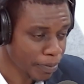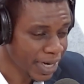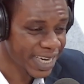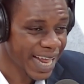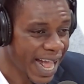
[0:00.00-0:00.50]

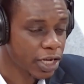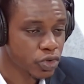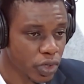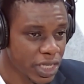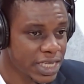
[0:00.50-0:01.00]
but it
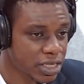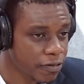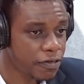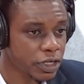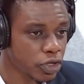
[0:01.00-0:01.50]
actually is a
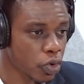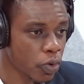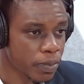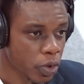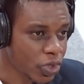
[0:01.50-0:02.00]
video
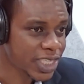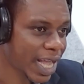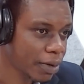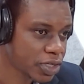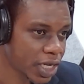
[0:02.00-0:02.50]
which
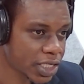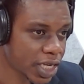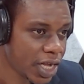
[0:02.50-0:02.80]
captures